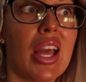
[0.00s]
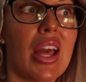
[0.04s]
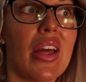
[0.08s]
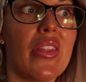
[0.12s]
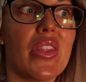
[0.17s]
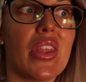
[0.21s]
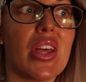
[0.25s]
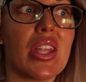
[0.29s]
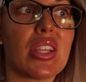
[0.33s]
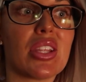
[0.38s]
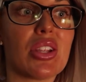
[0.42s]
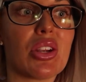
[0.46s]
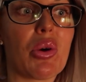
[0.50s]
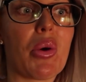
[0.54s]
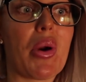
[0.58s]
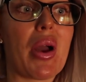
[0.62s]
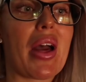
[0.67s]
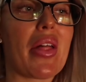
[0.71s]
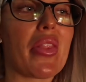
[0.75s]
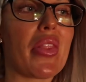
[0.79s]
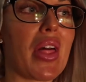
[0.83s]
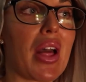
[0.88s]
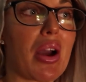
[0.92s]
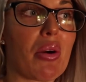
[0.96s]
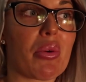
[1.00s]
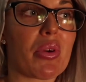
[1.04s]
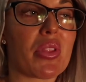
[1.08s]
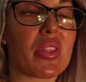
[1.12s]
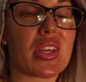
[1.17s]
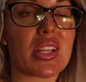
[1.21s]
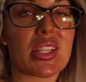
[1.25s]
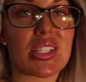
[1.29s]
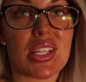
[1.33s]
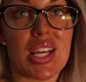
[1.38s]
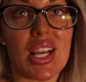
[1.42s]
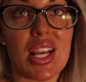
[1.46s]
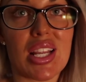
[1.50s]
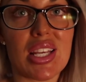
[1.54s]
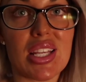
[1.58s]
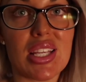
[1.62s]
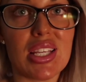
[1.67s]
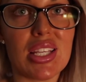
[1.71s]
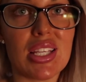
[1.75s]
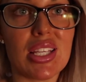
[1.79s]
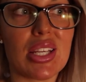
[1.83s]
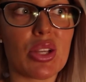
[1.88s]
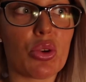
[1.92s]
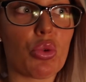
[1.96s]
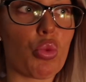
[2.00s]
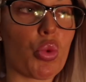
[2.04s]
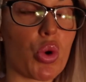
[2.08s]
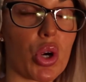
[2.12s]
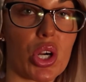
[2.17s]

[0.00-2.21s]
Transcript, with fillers: and then you know, add that with anxiety and